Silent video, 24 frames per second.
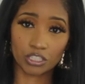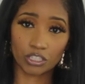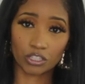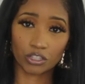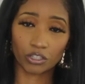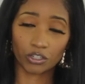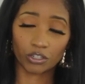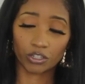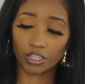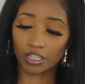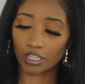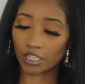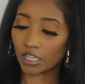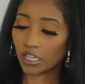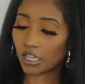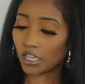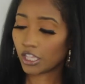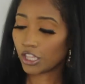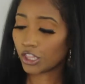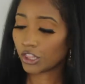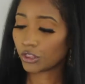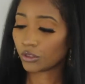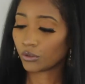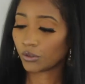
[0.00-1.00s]
it's a
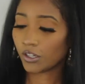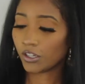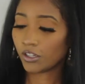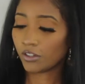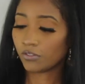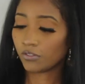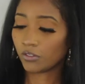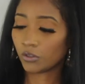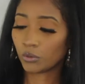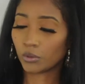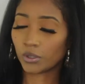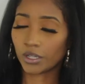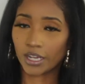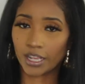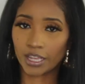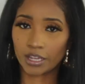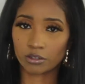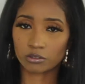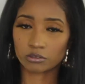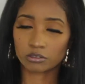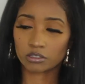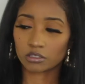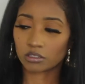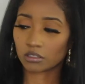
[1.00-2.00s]
33 fluid
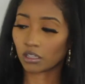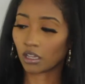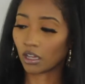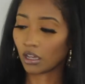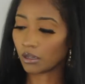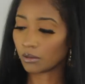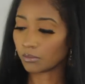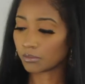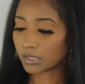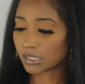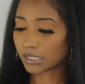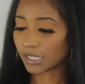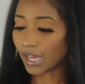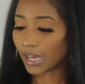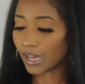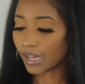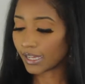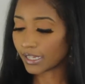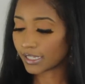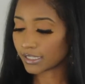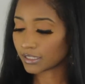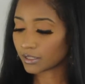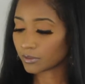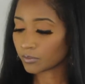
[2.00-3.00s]
ounce
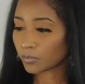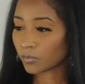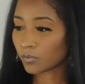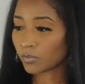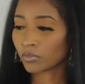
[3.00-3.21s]
size.